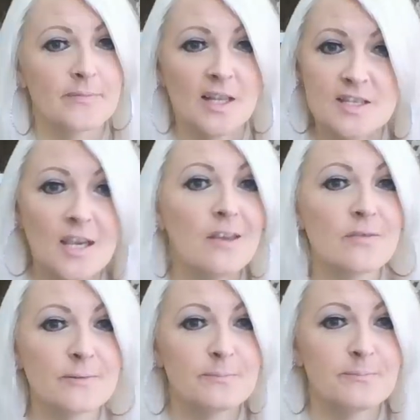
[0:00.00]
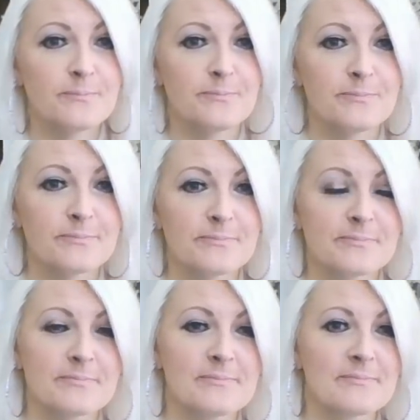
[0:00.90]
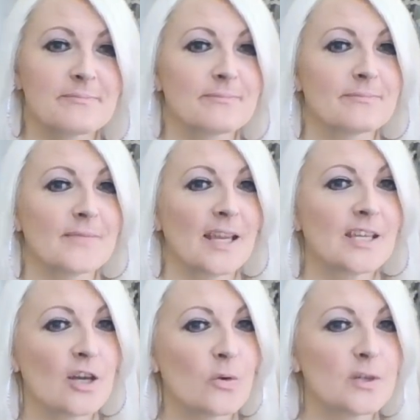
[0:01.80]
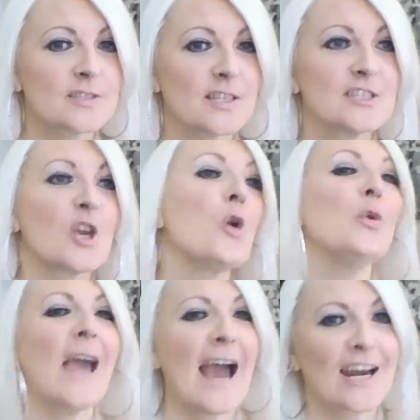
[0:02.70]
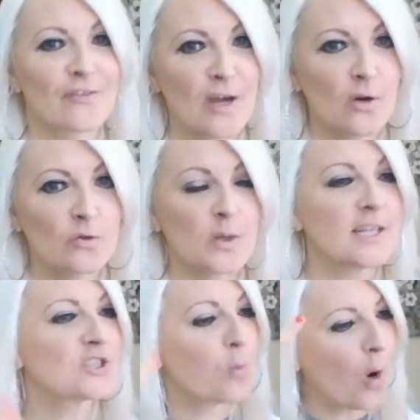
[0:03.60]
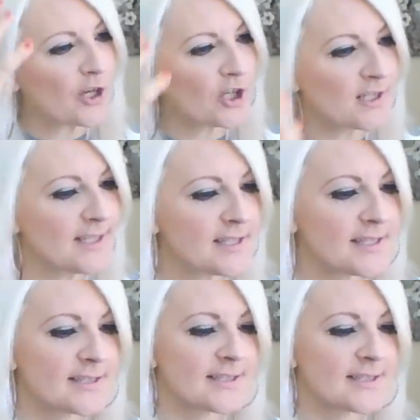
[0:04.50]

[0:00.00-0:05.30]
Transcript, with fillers: thieving. You know, it's it's who you hang around with. It's what you're listening